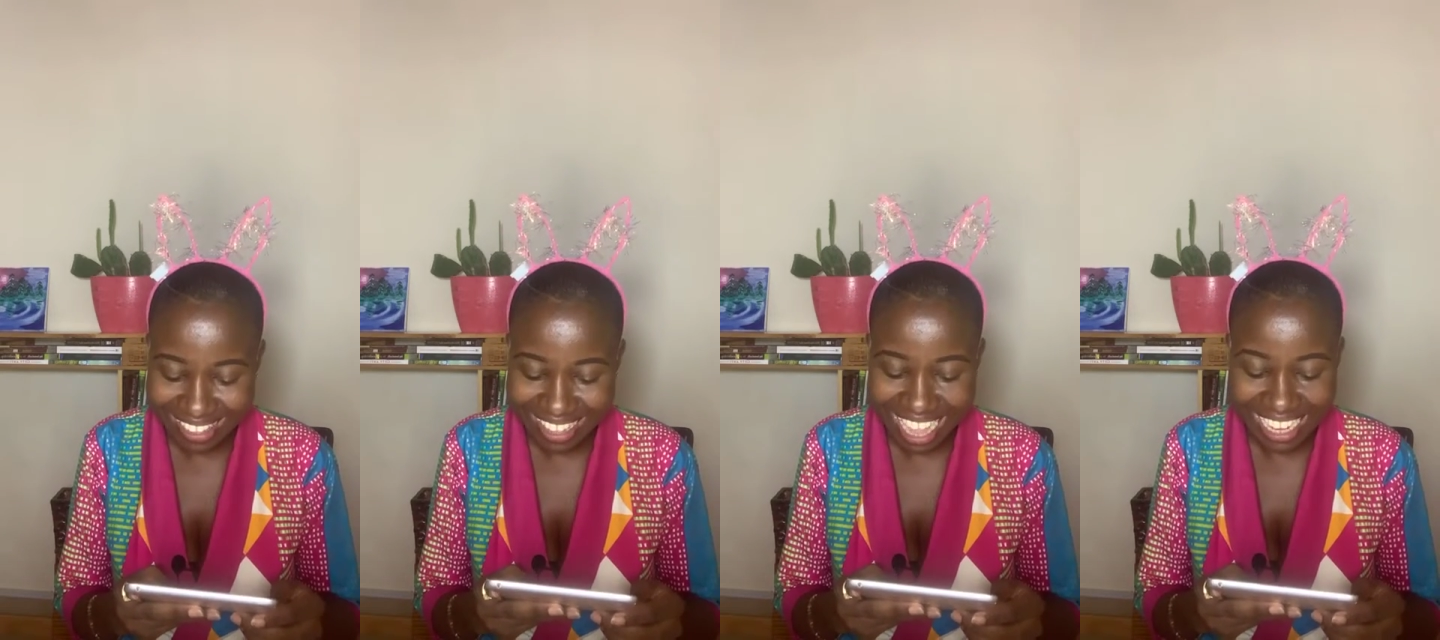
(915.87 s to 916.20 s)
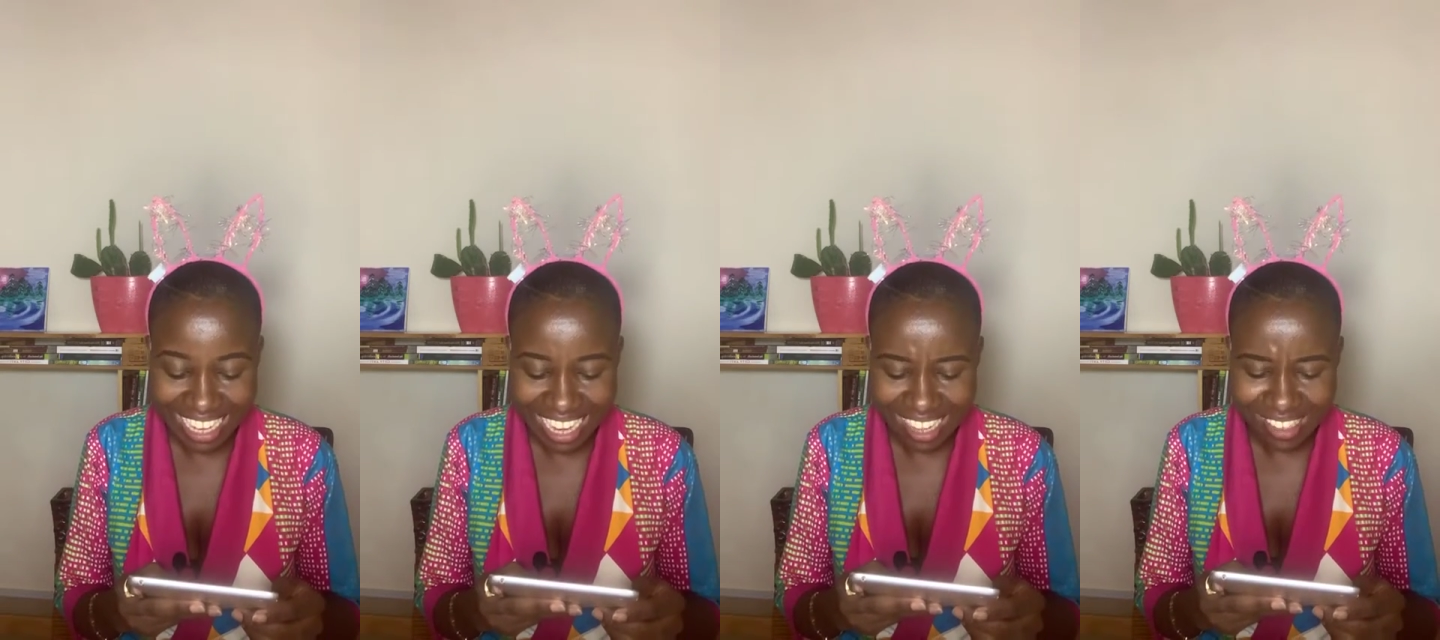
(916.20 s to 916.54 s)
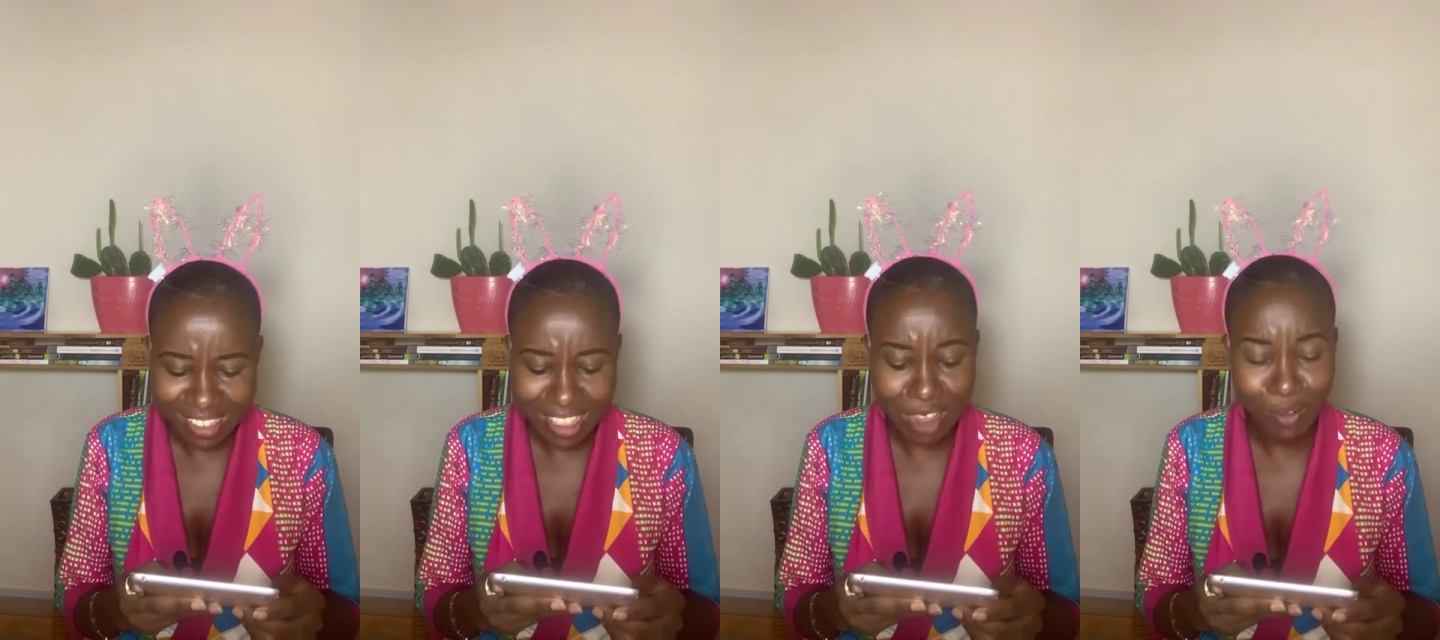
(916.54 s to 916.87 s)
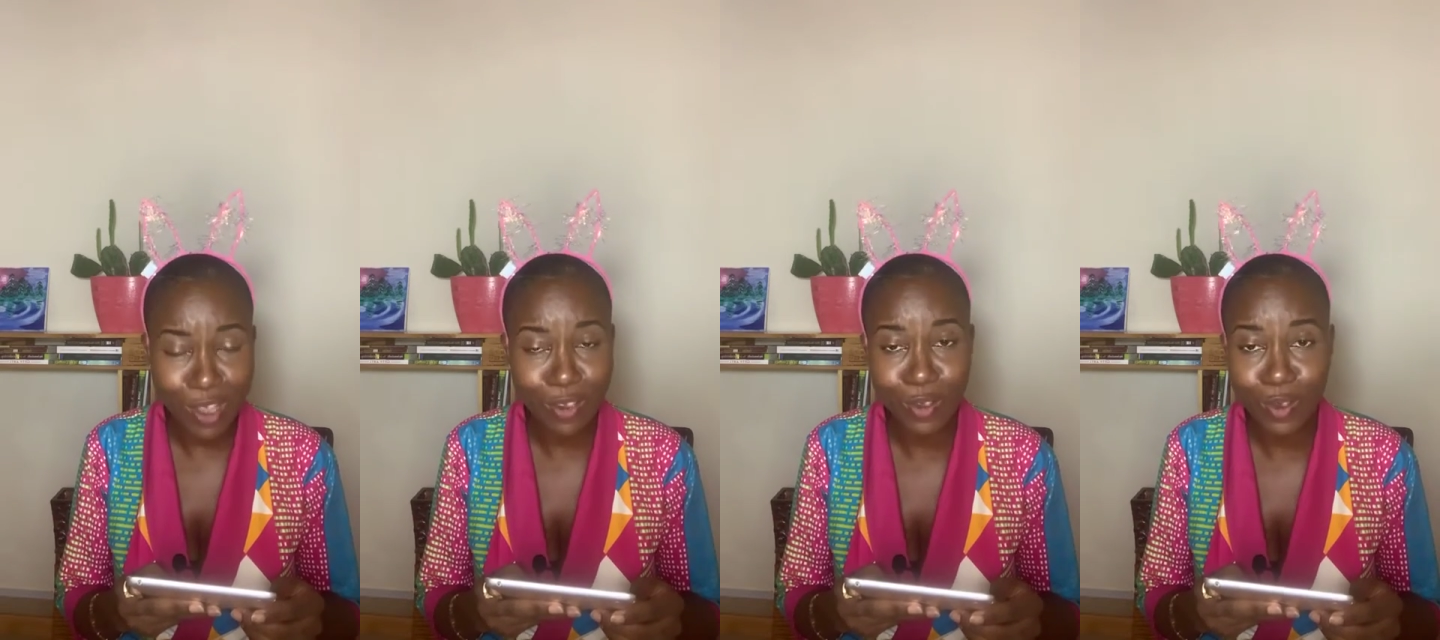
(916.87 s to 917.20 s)
and yet they
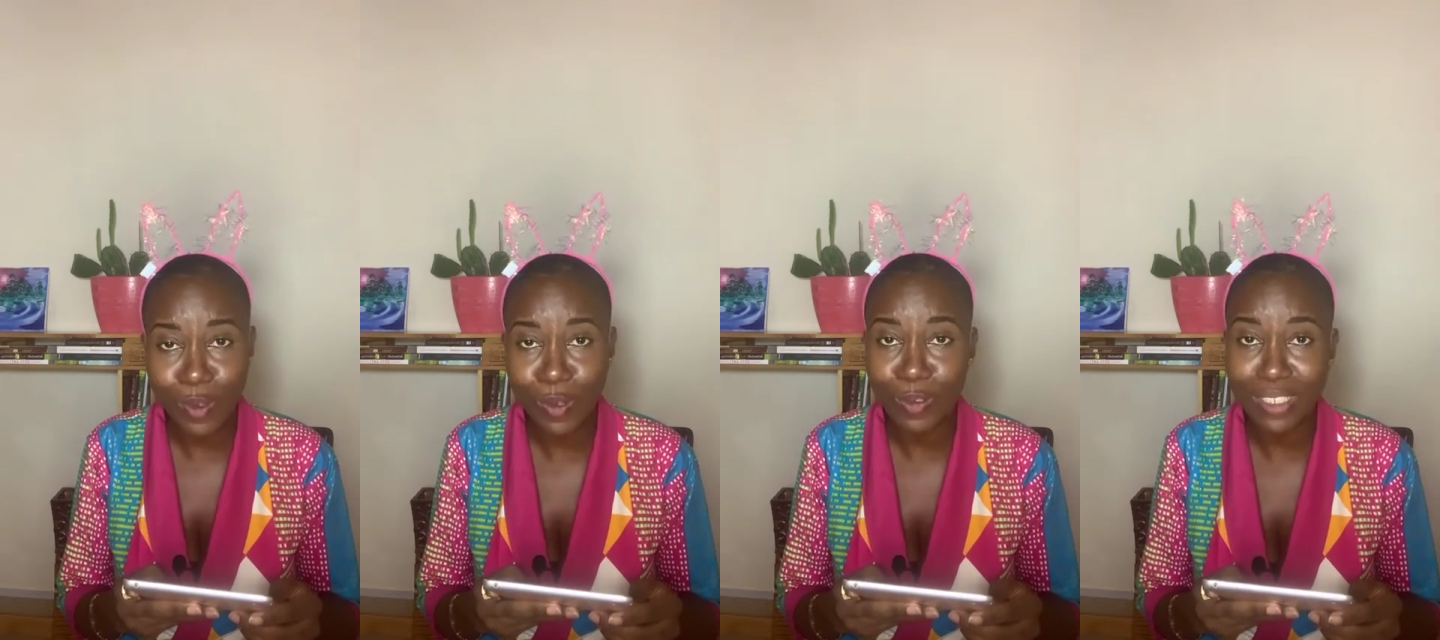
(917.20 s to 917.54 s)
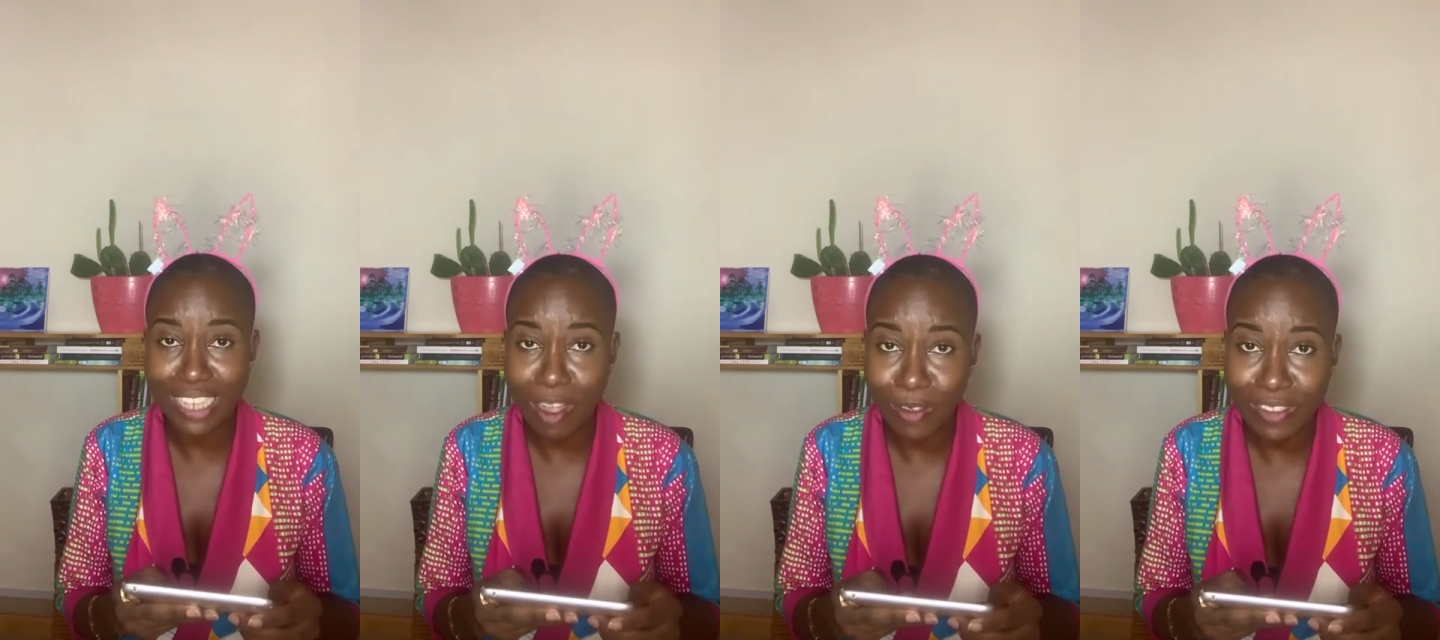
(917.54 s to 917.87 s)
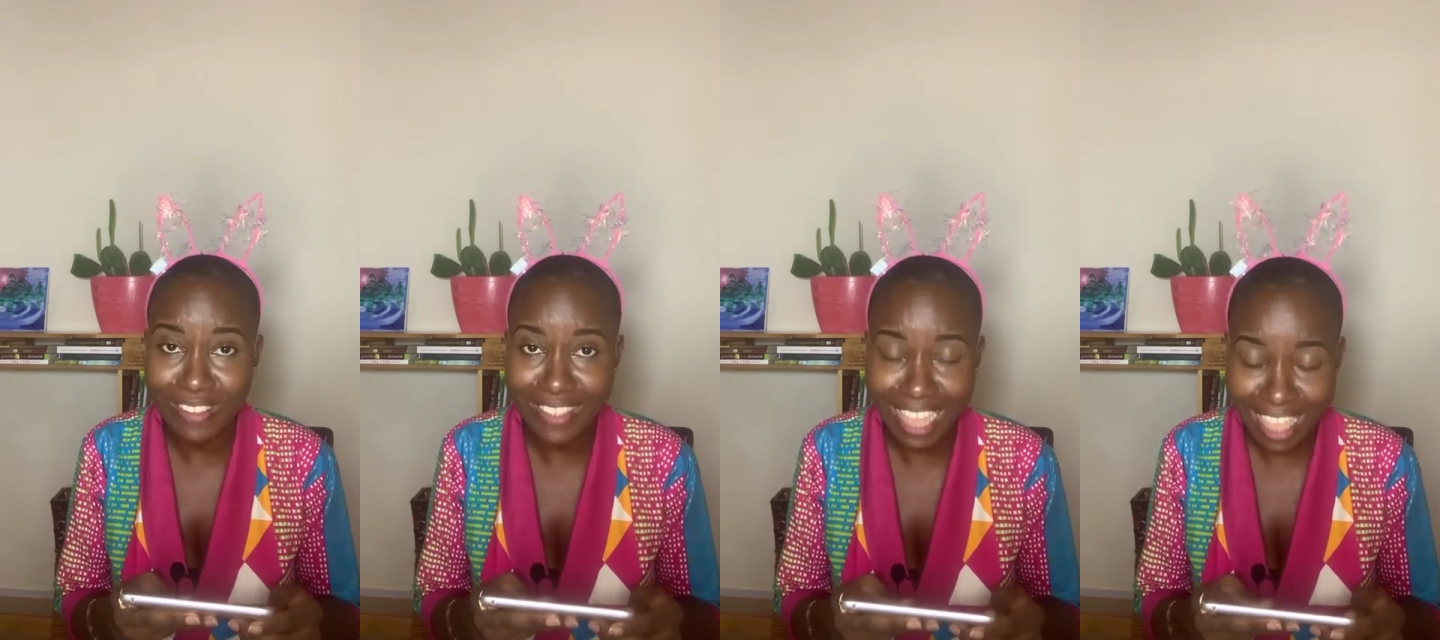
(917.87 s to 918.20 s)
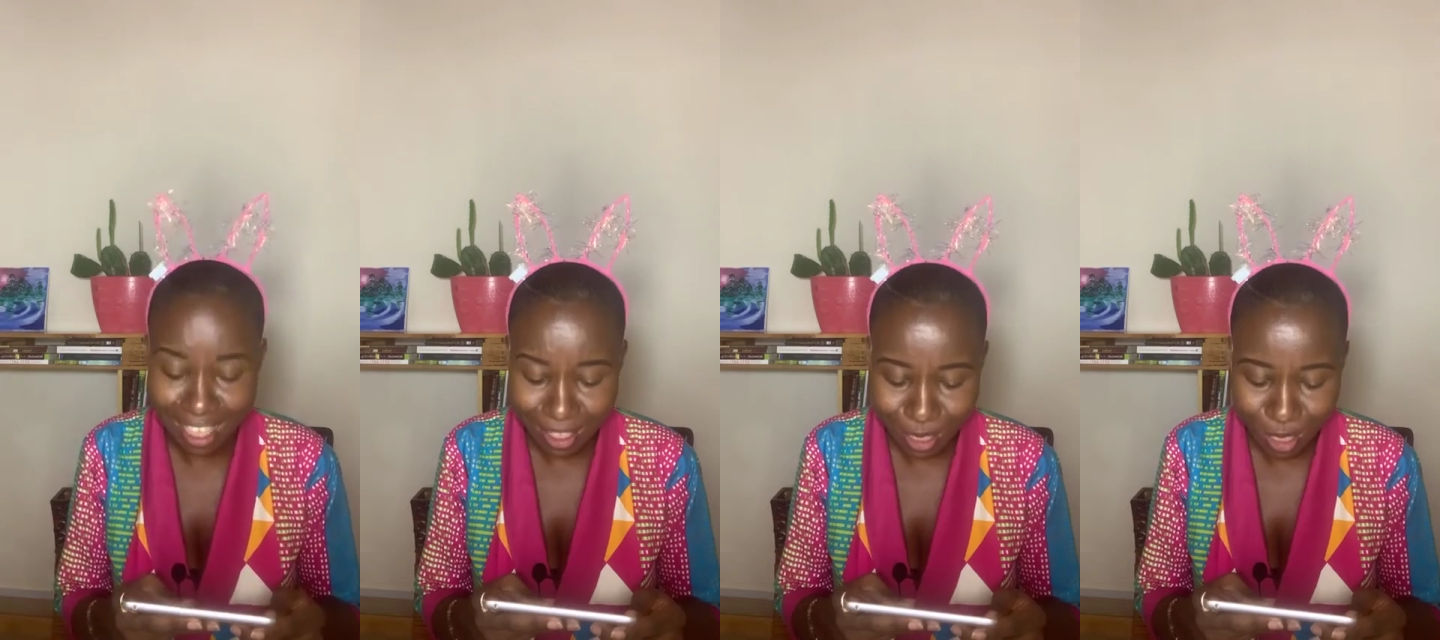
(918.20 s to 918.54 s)
were so down to
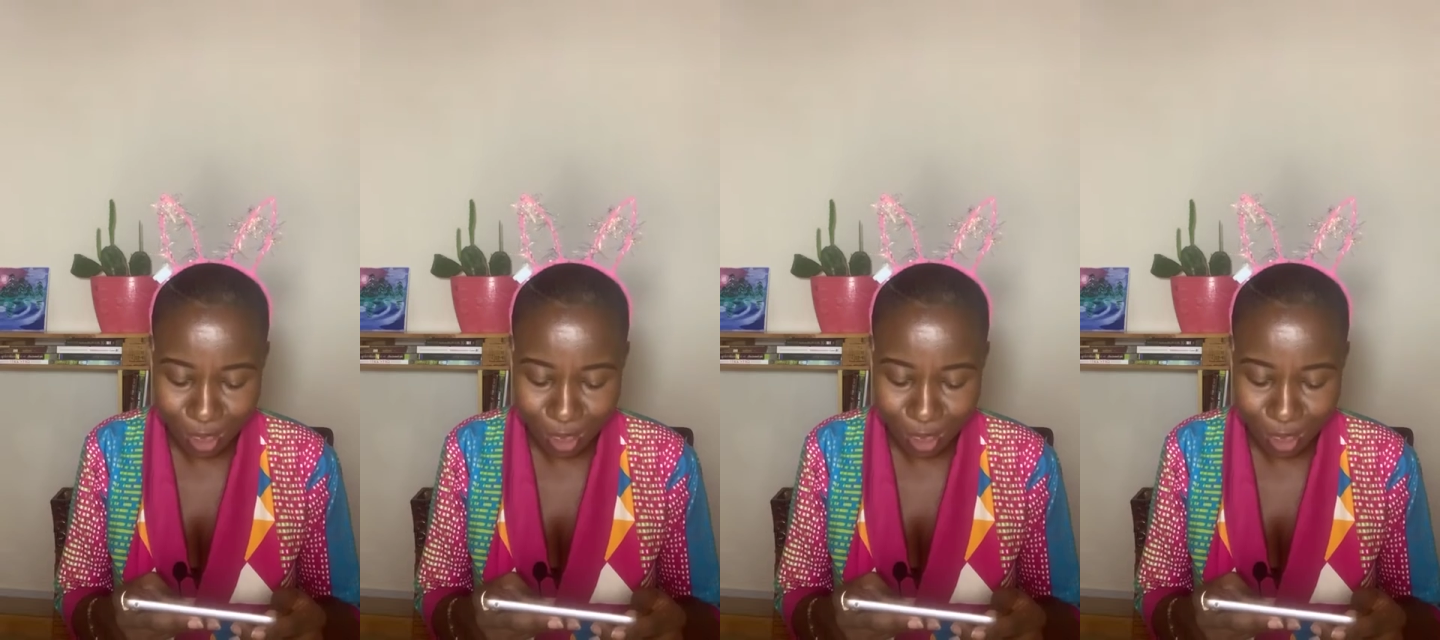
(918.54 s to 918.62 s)
earth.